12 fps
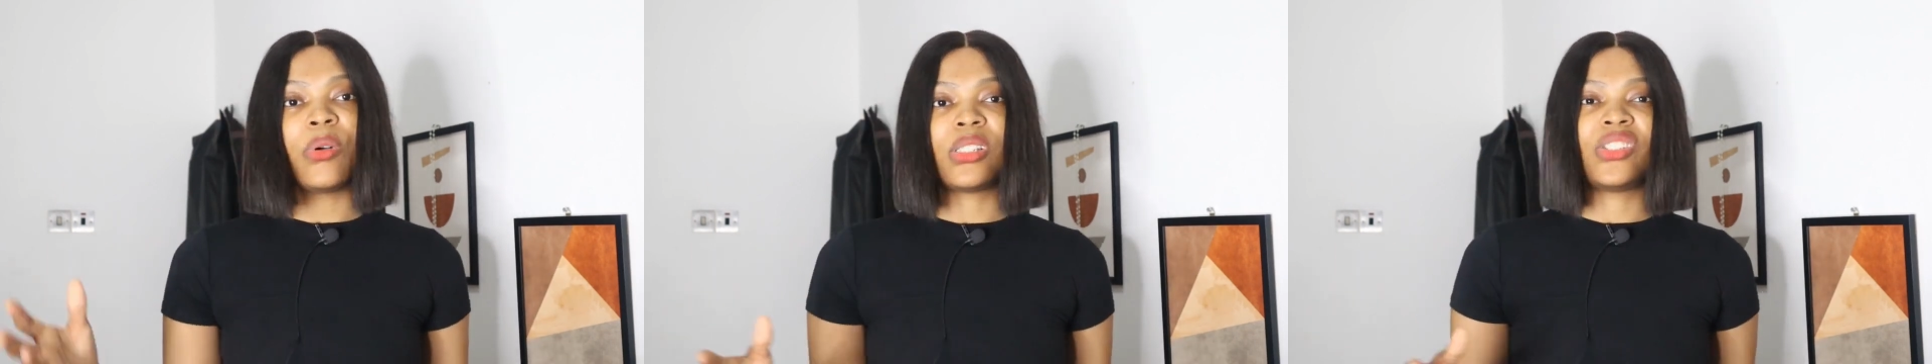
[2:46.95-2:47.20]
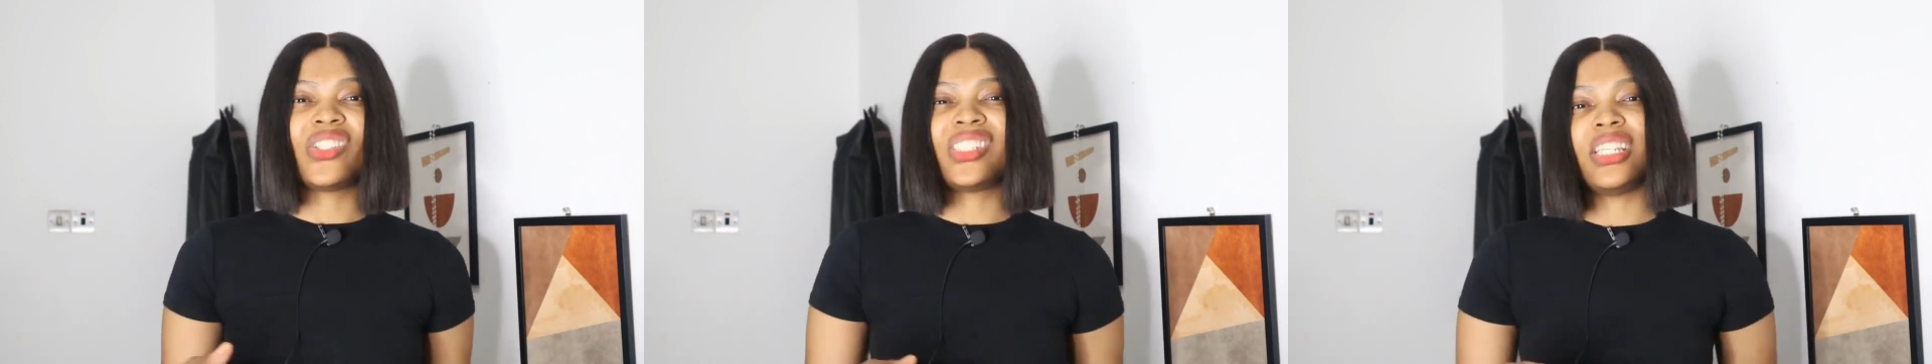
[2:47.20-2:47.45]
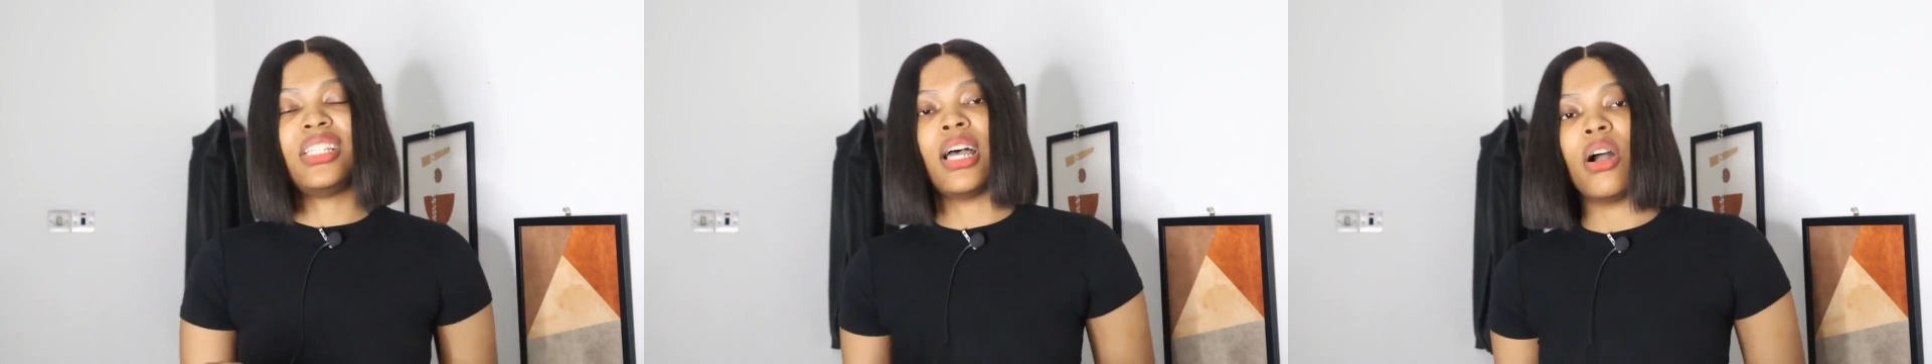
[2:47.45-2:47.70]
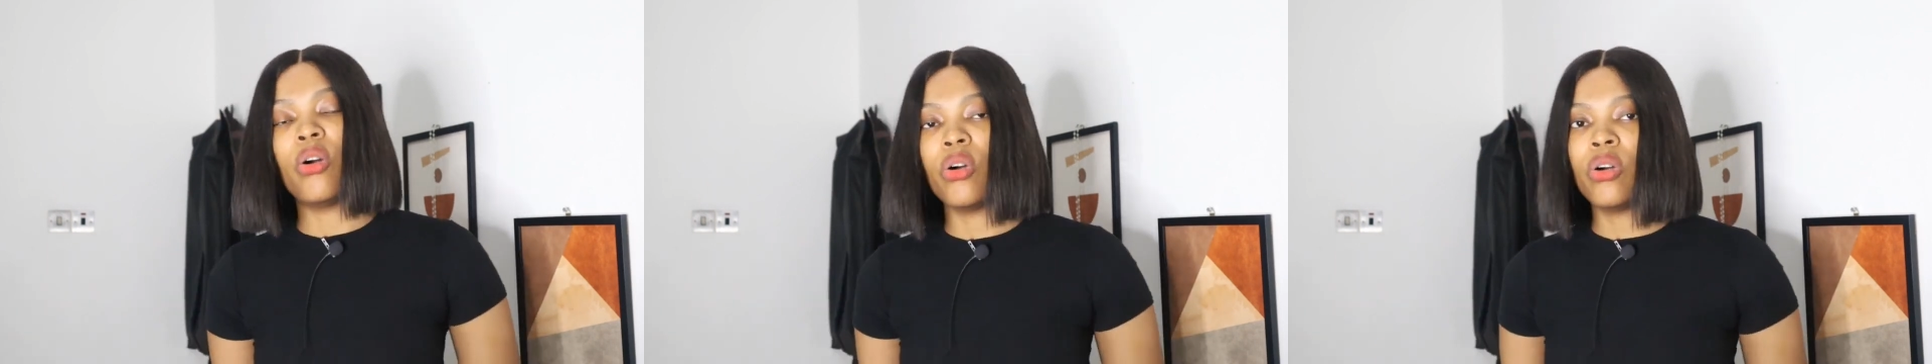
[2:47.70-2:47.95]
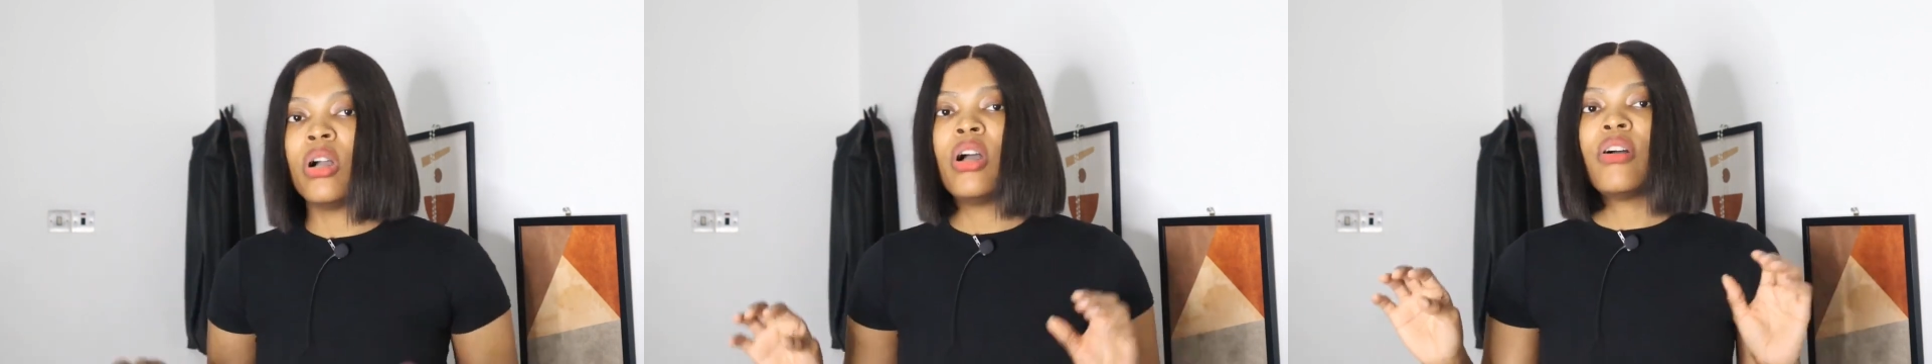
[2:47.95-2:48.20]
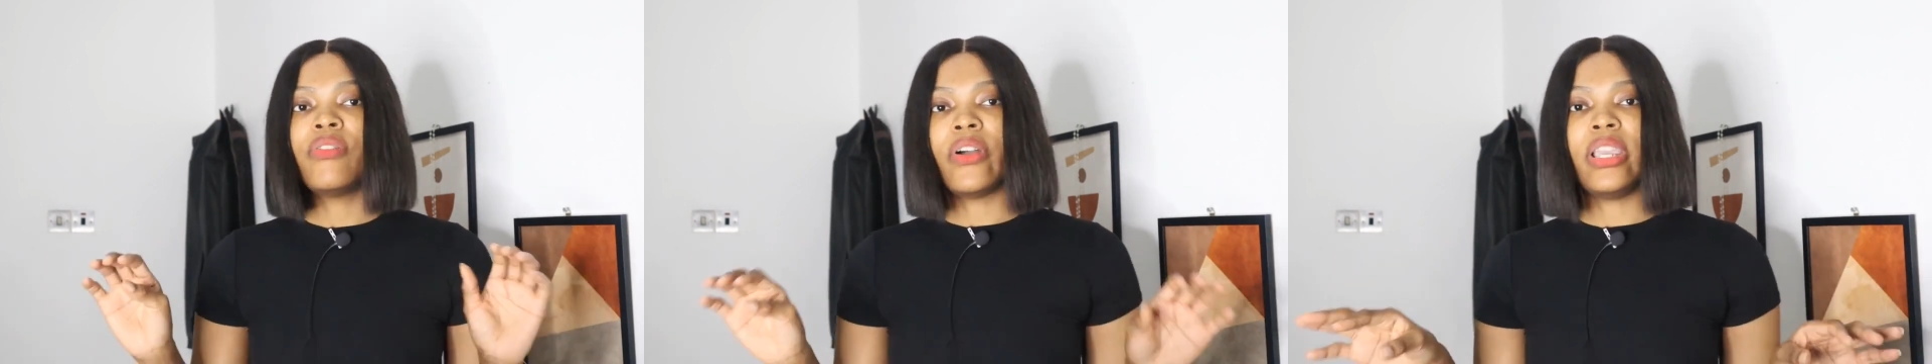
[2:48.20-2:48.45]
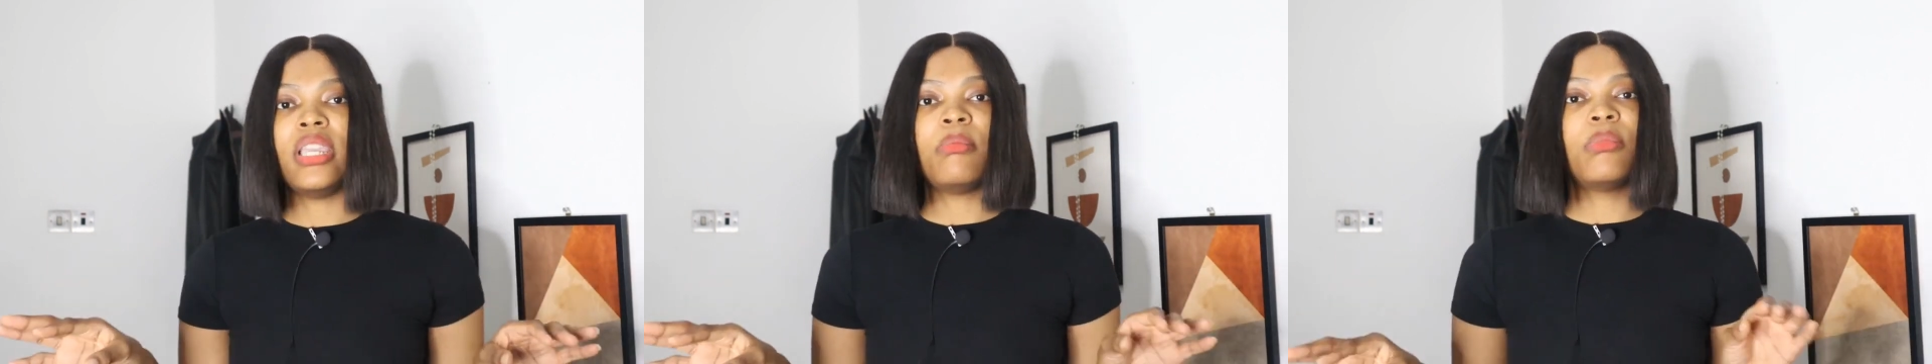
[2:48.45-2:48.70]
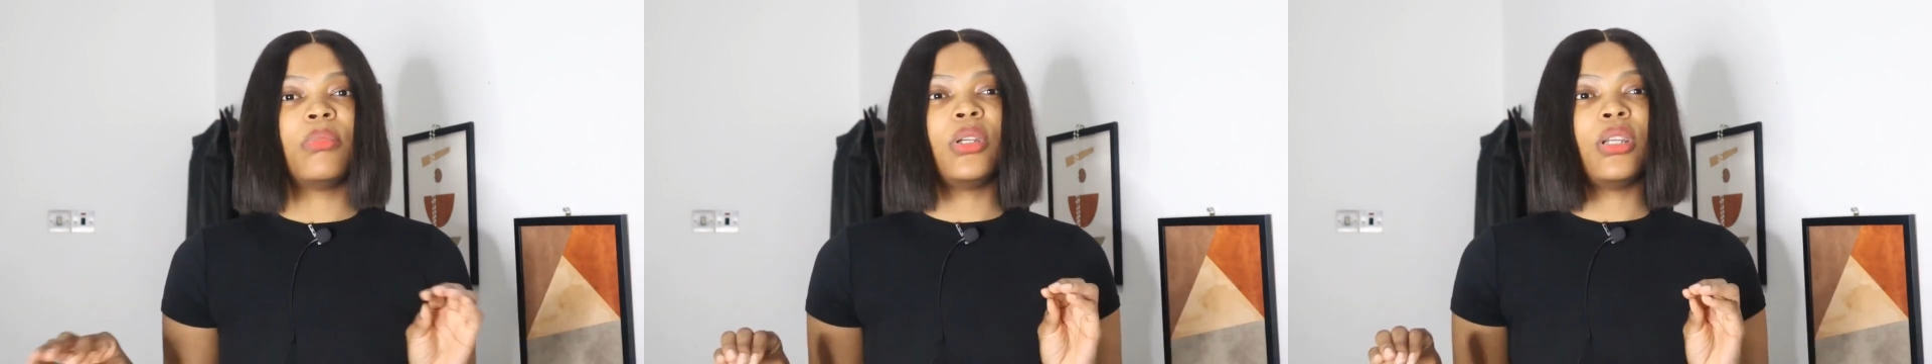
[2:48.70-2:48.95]
was just saying that, oh, for
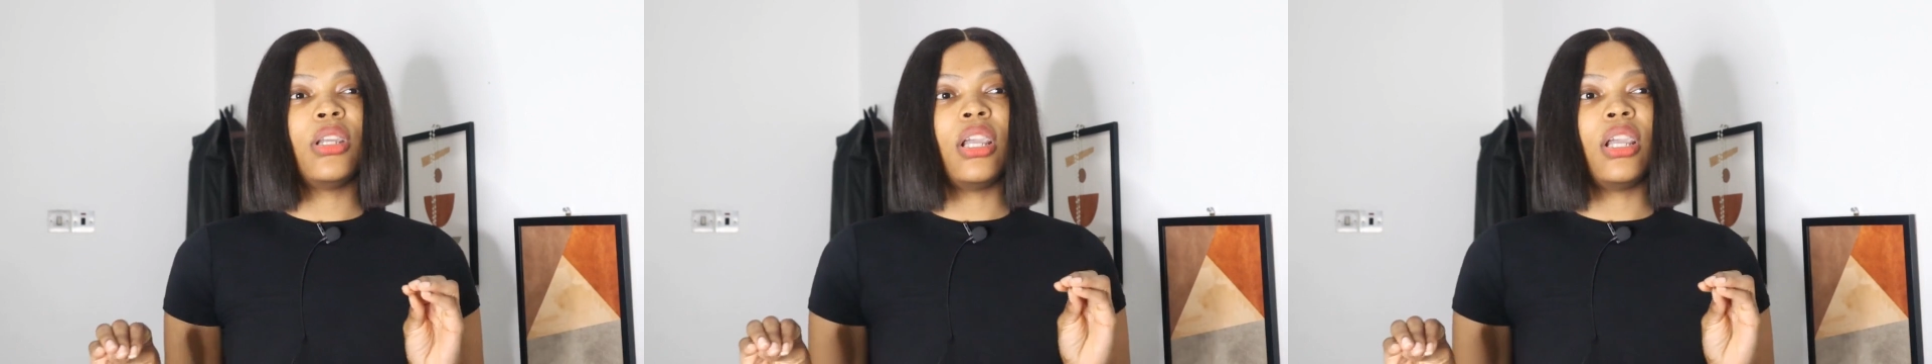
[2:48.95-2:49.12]
him,